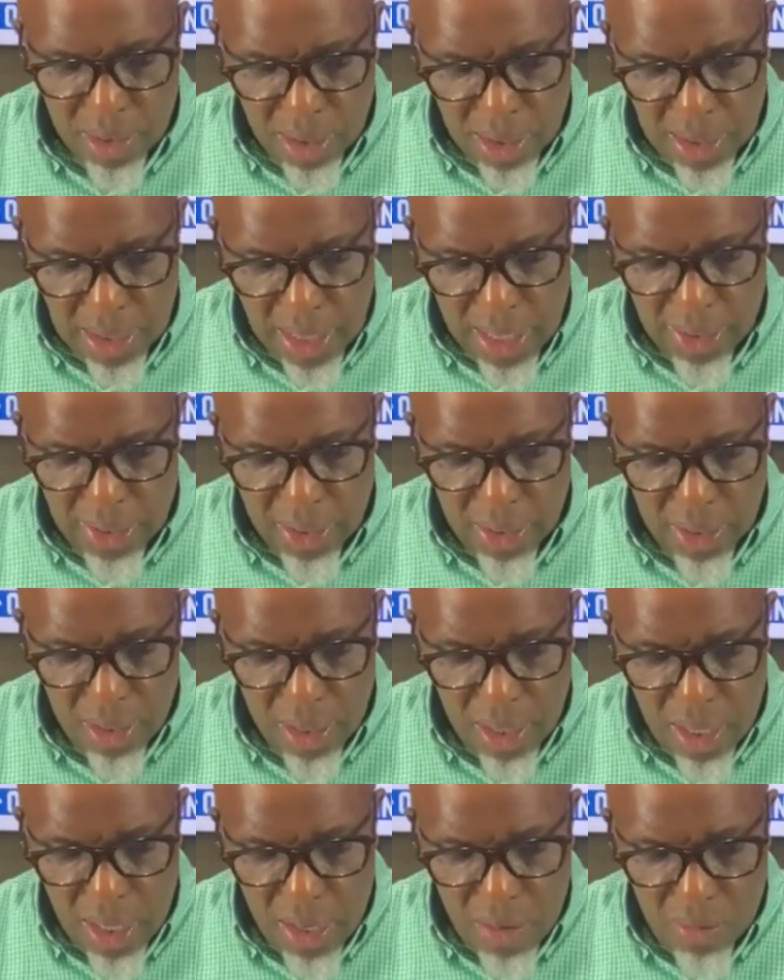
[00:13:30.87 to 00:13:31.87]
together
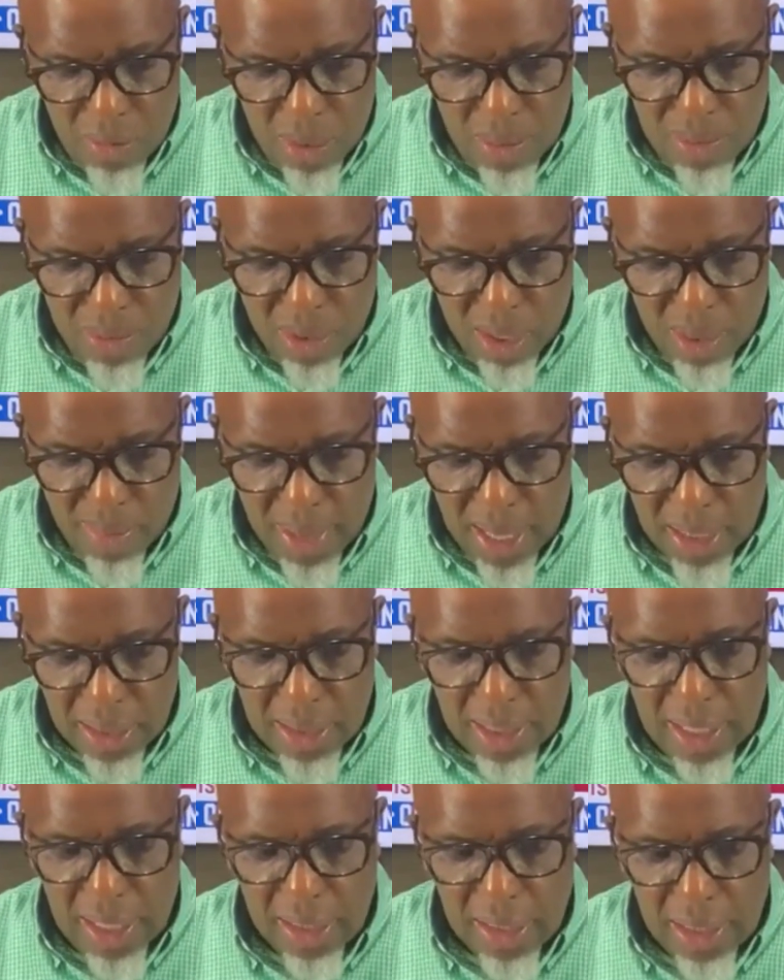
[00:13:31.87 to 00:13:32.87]
we bring about
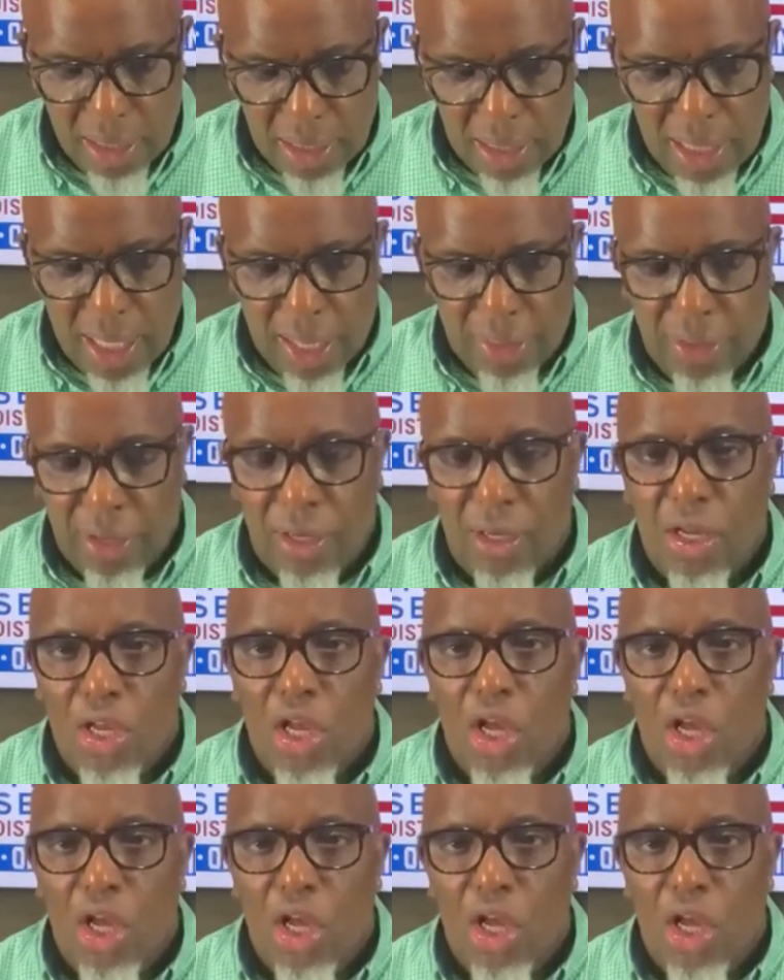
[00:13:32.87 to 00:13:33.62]
change, together